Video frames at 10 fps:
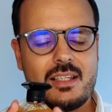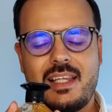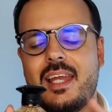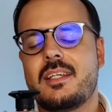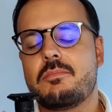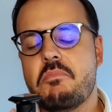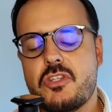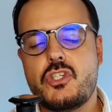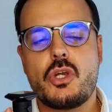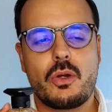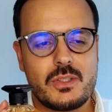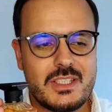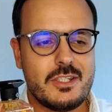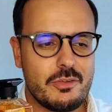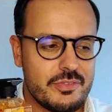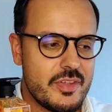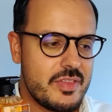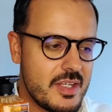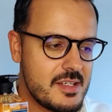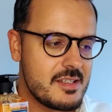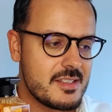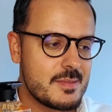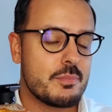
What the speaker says: like majority of the things